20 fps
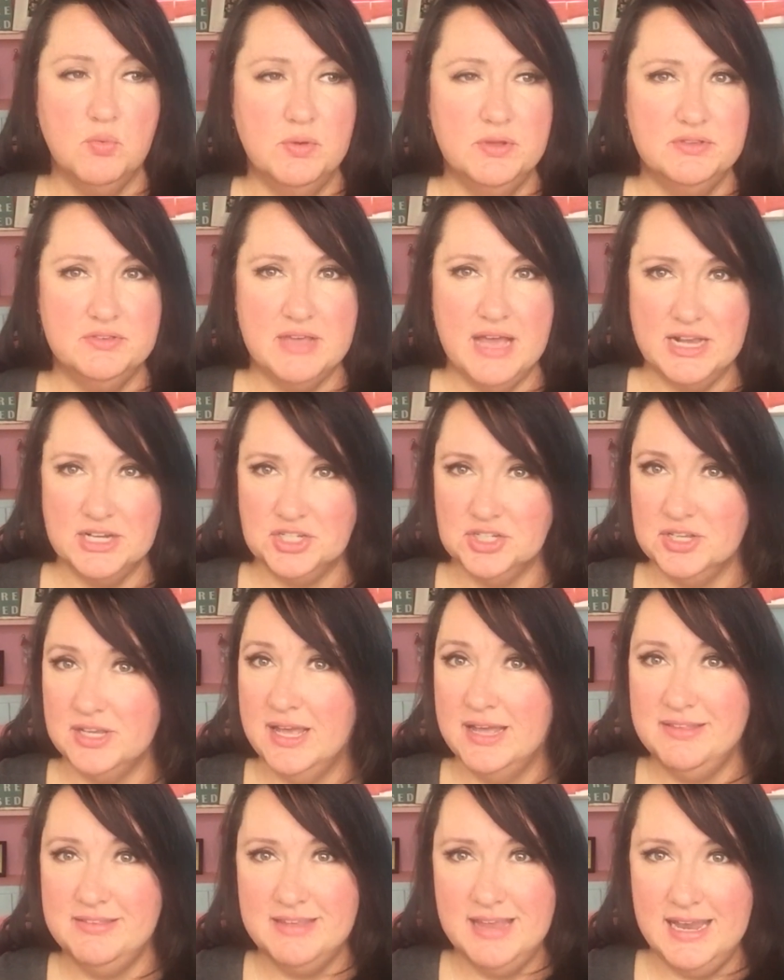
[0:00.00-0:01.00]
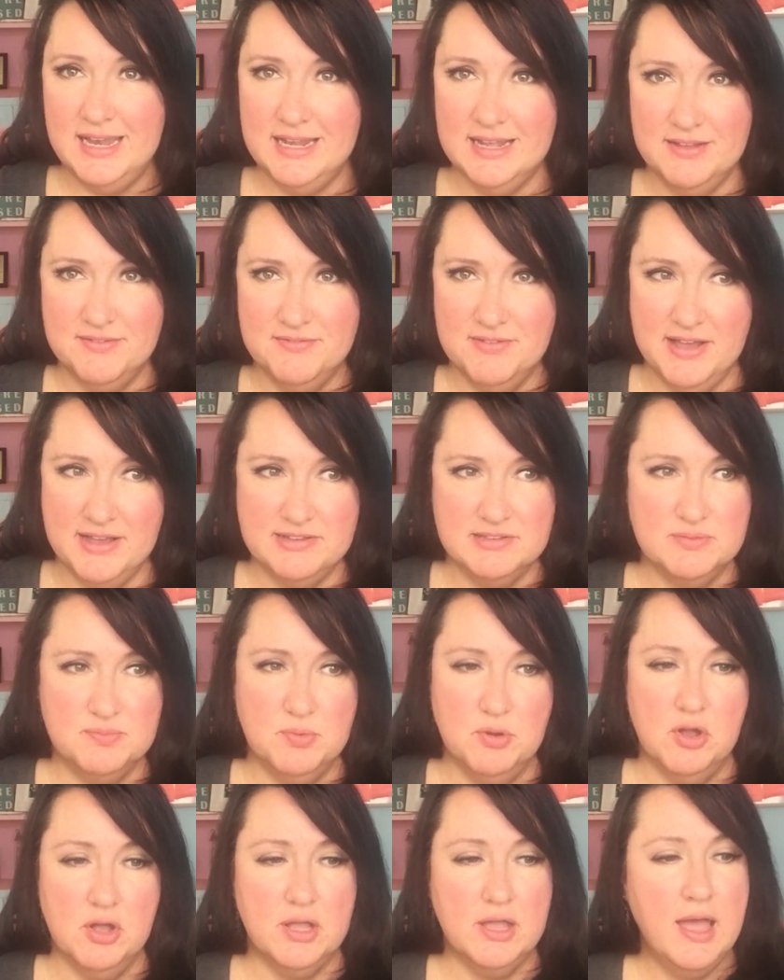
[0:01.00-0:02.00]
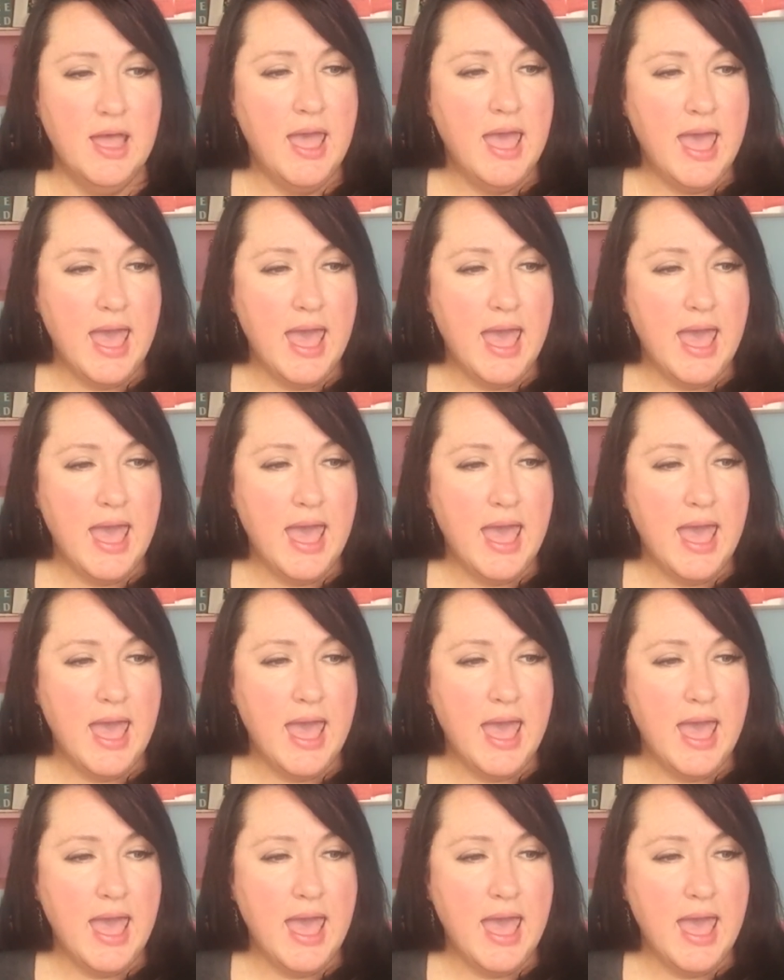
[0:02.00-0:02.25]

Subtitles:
was actually a dating advice book.